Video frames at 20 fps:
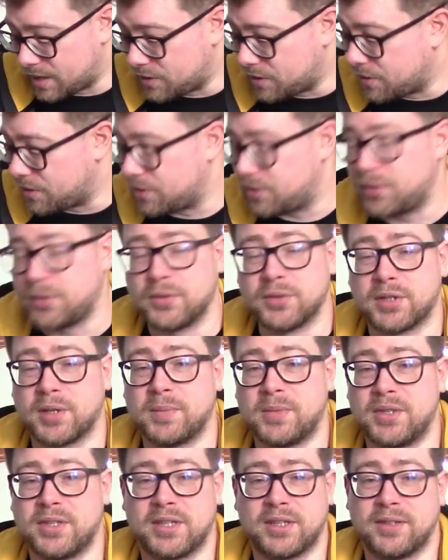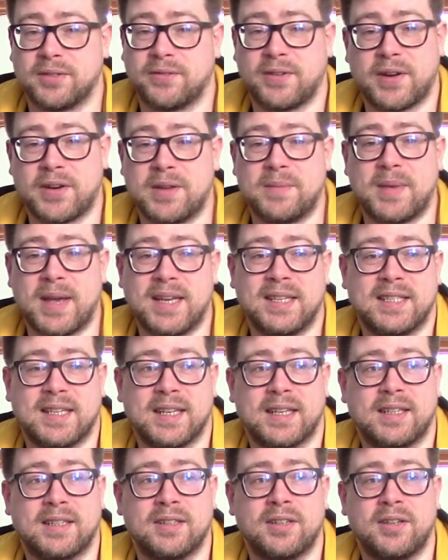know the tools I'm using are very
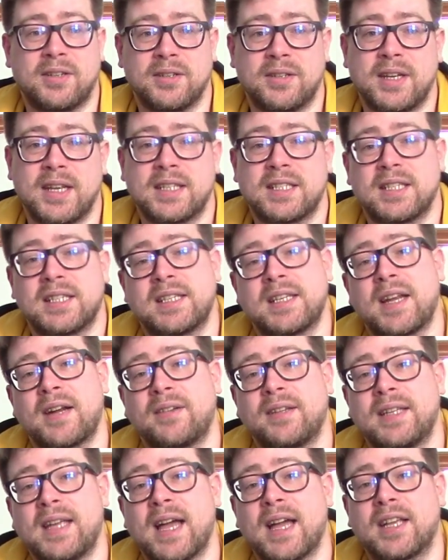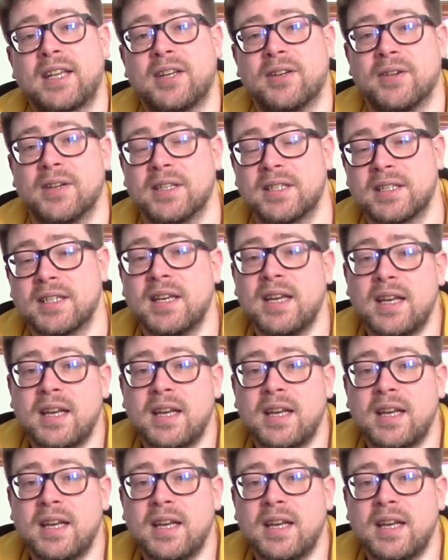basic and aren't necessarily accurate.